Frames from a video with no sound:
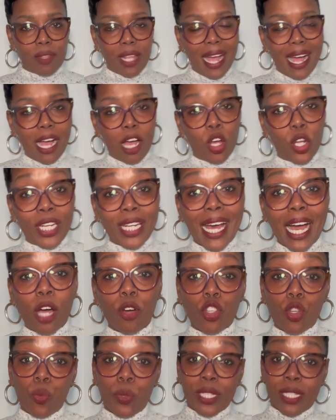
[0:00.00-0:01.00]
I'll allow
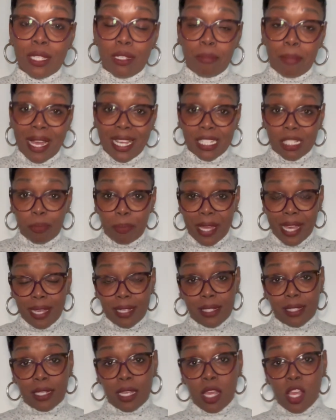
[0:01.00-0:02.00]
you into my
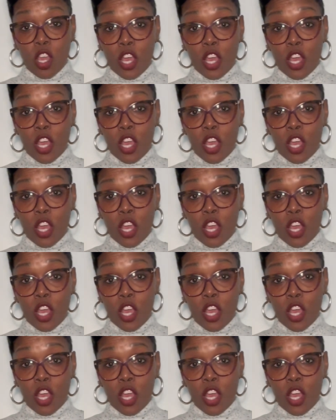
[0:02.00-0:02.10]
space?